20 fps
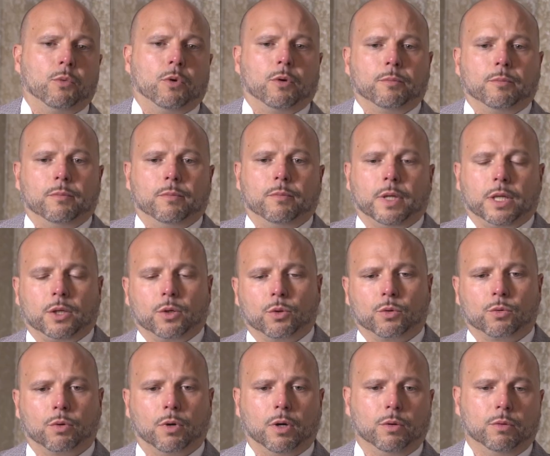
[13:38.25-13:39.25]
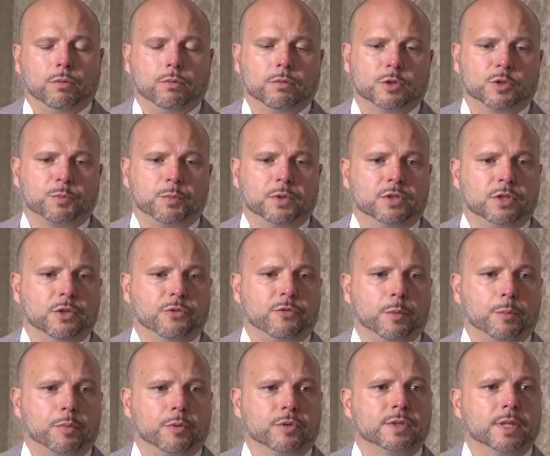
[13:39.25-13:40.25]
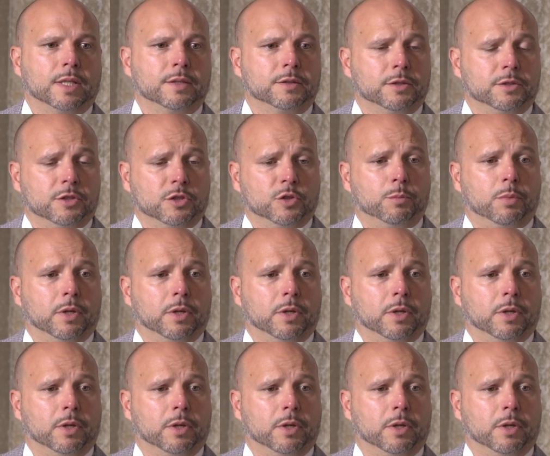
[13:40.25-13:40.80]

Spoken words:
won't make you quote specific percentages,